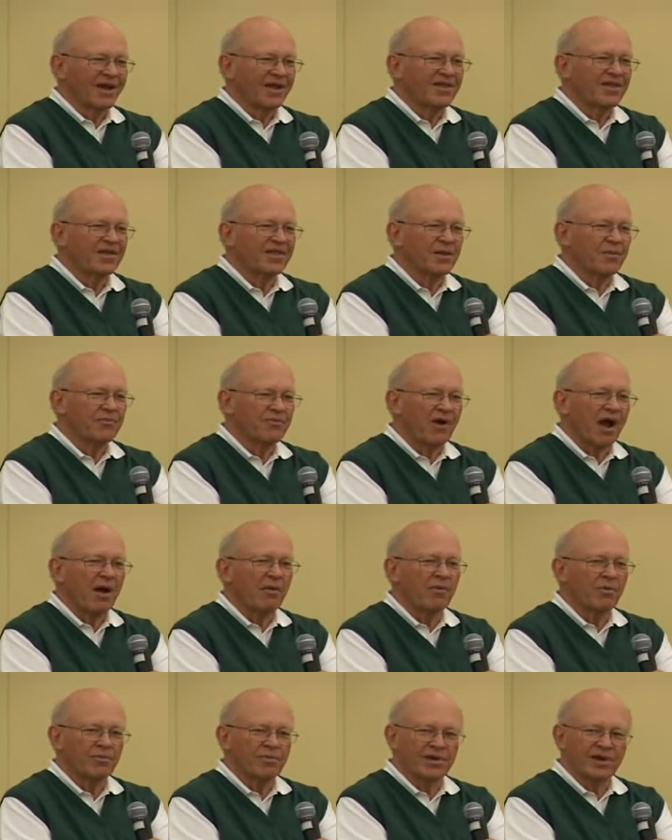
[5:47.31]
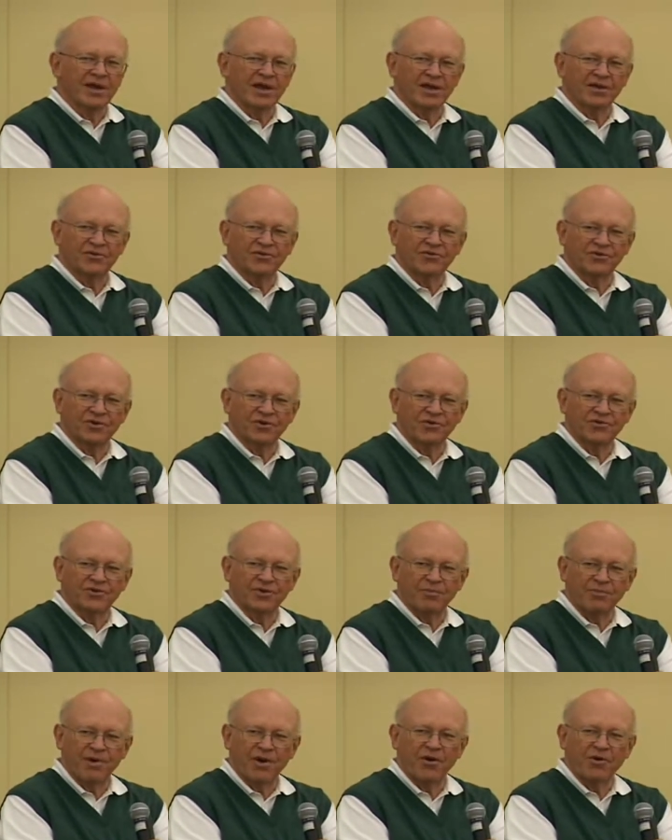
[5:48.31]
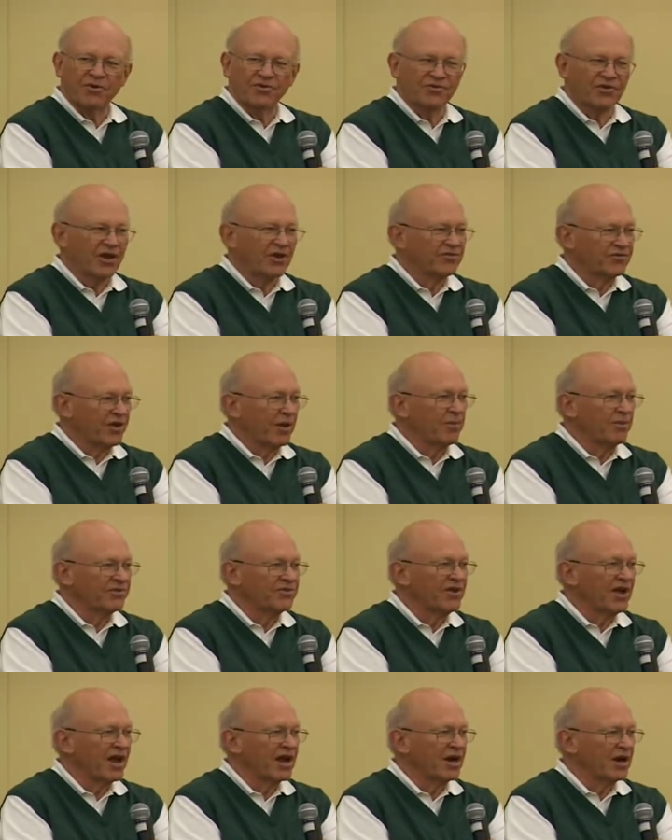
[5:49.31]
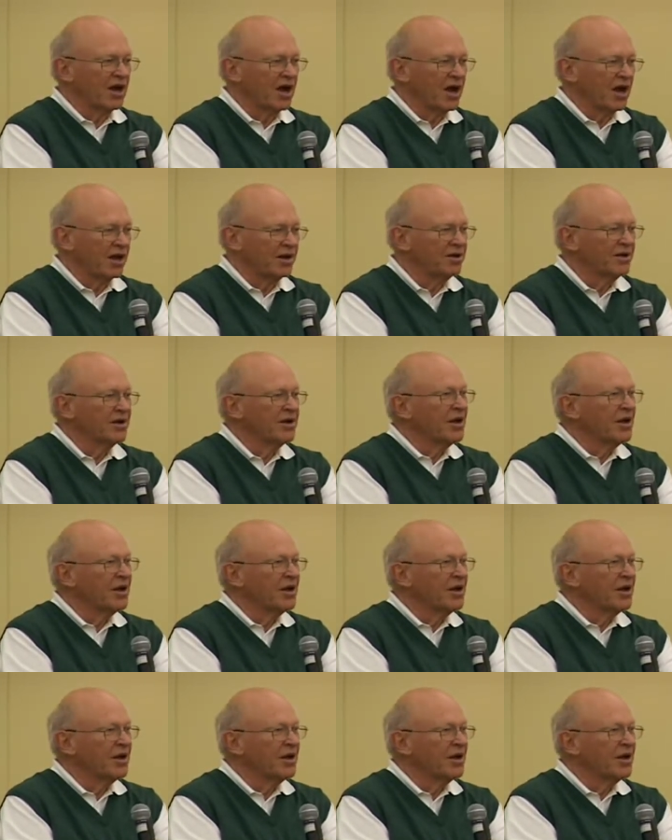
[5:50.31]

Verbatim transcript: And then the problem begins because the parents say, step aside, God,